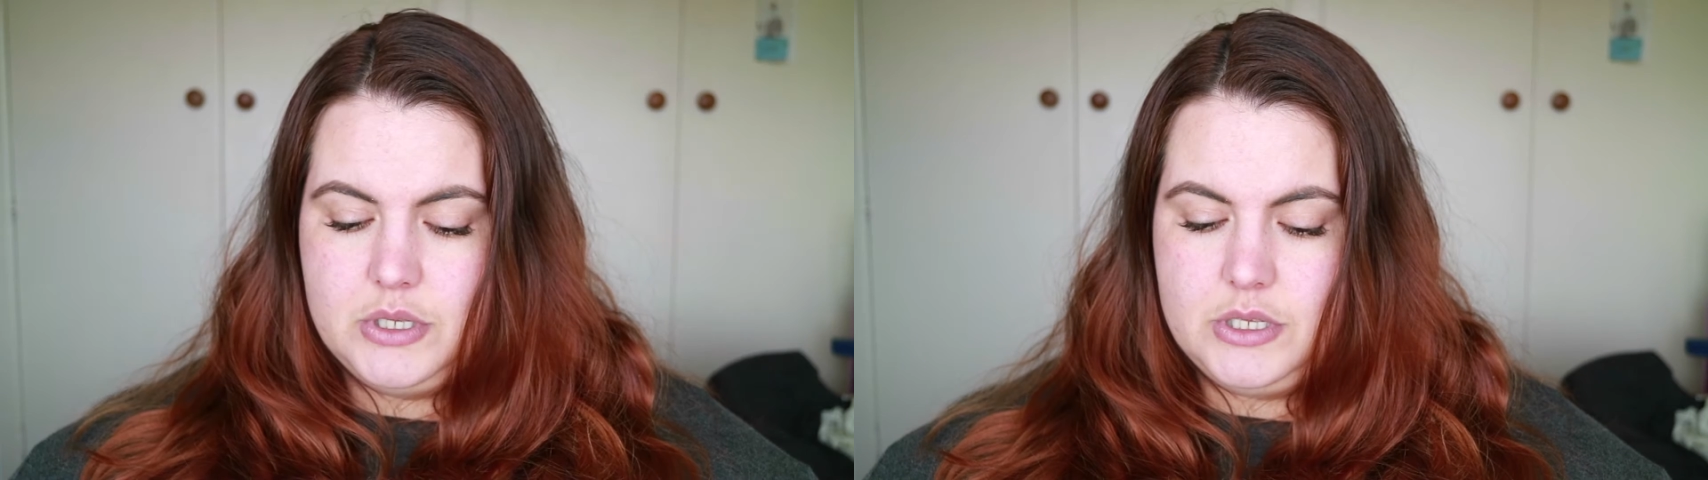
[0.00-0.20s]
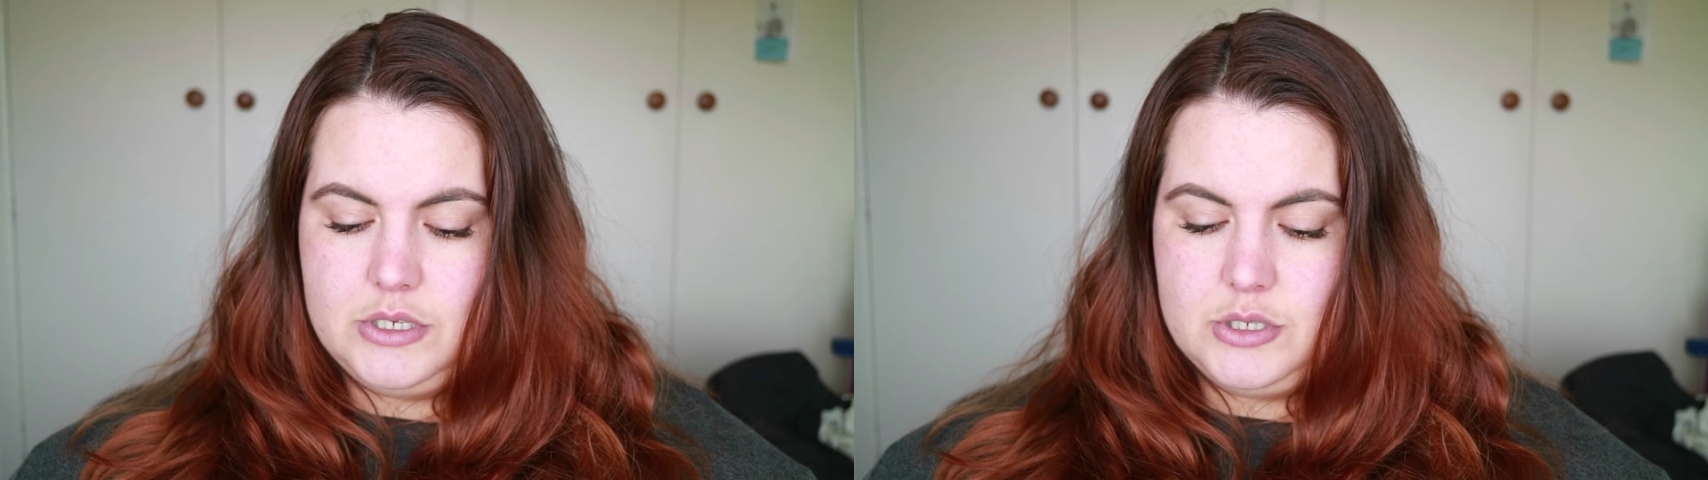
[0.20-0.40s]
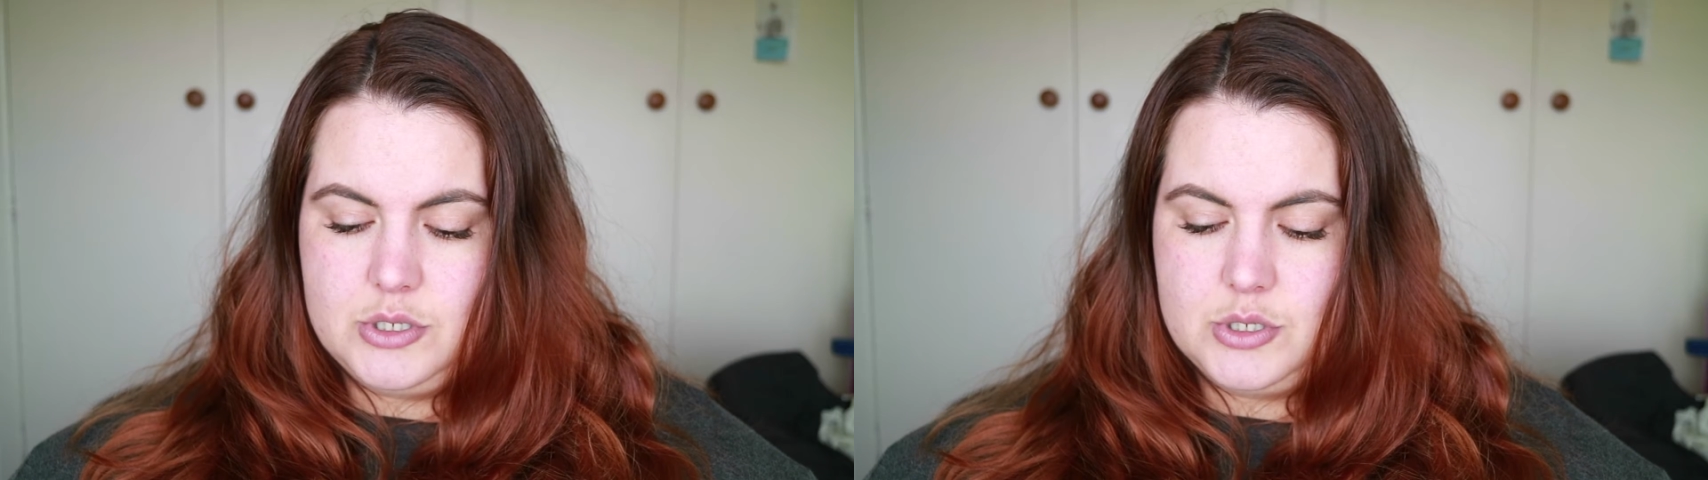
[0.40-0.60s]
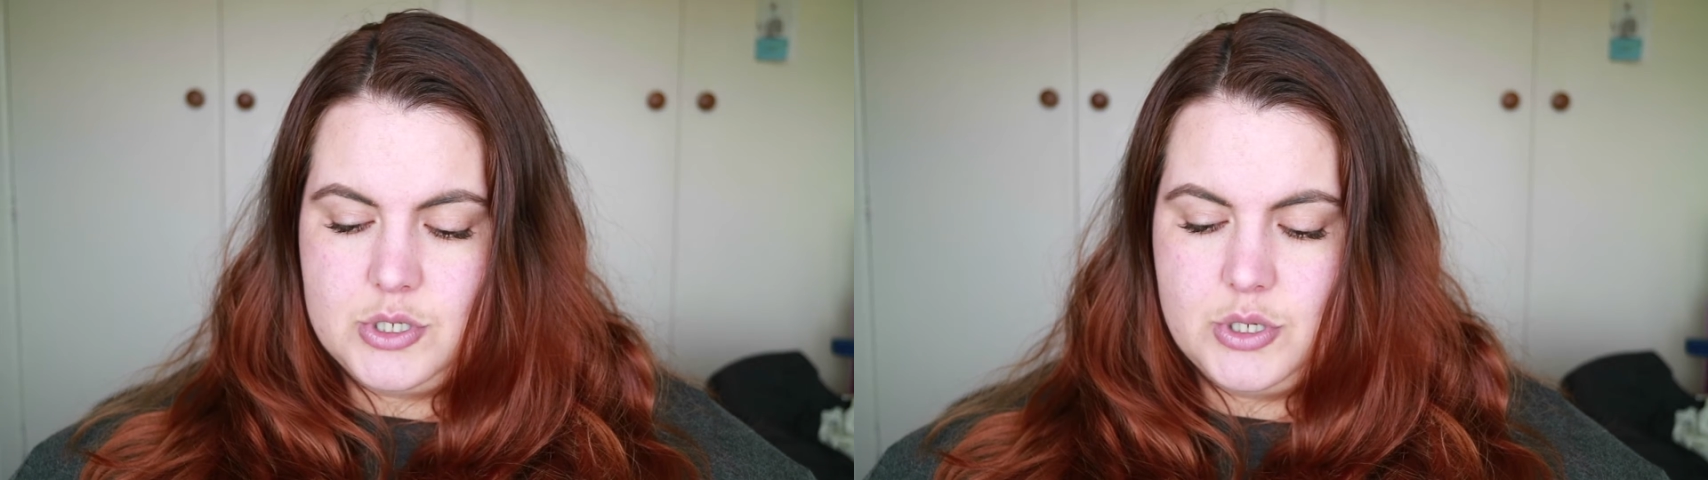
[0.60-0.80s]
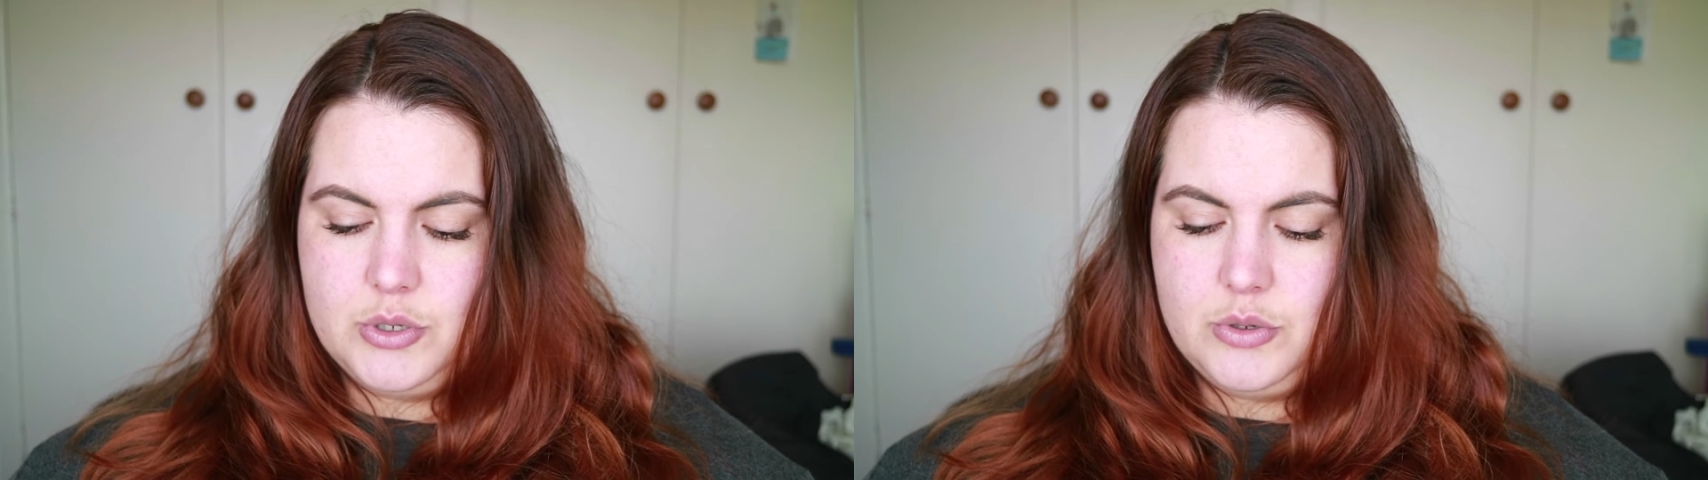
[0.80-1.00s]

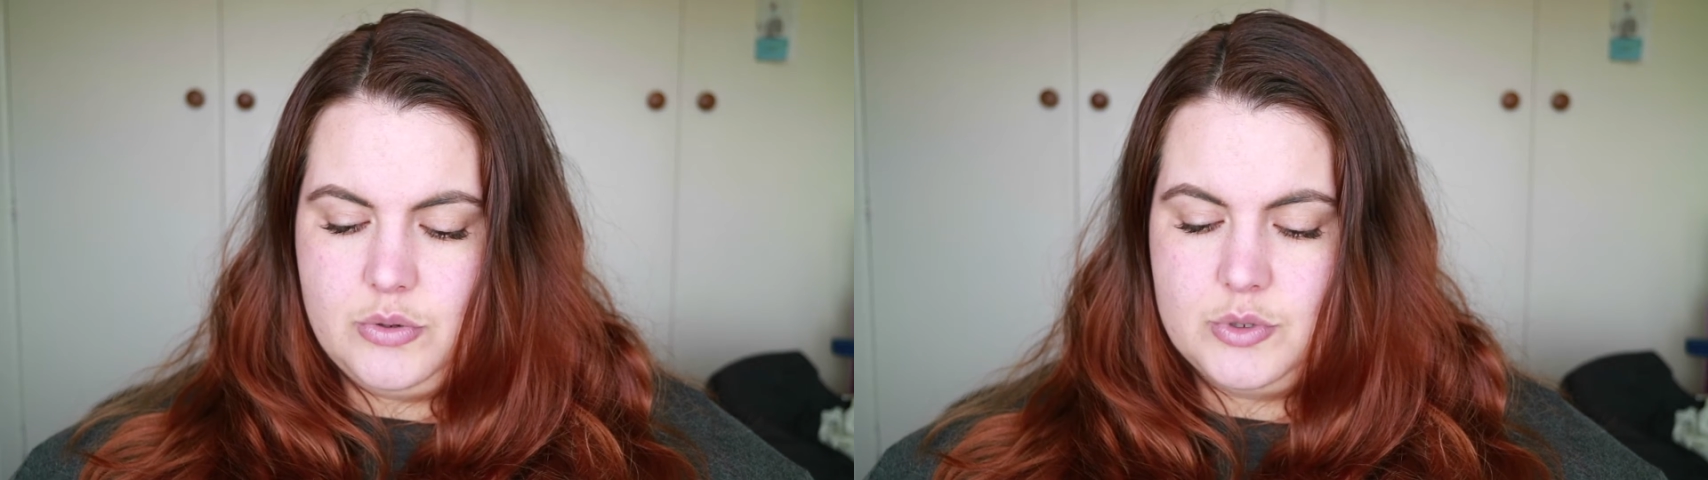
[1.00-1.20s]
into